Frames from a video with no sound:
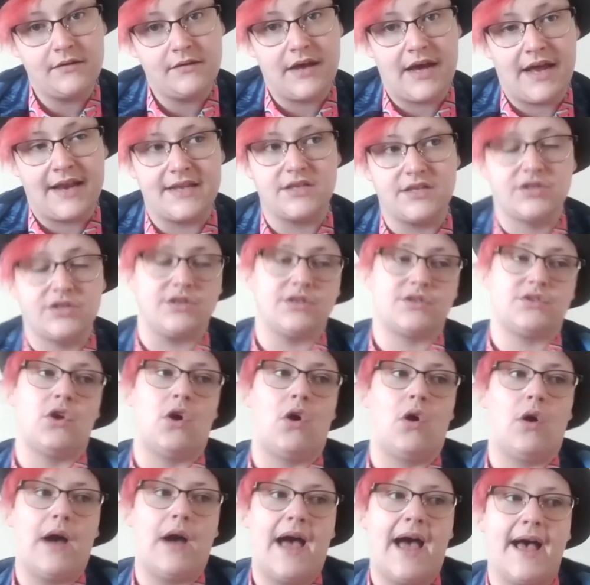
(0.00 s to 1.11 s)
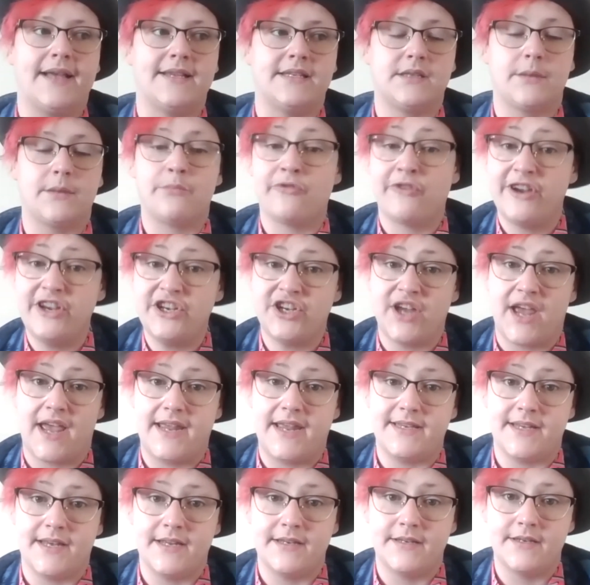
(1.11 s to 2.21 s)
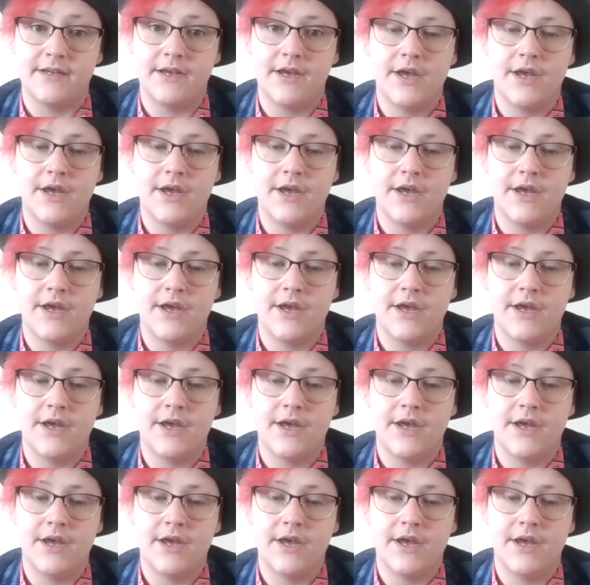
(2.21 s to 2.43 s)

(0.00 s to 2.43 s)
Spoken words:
and it's just not as appreciated.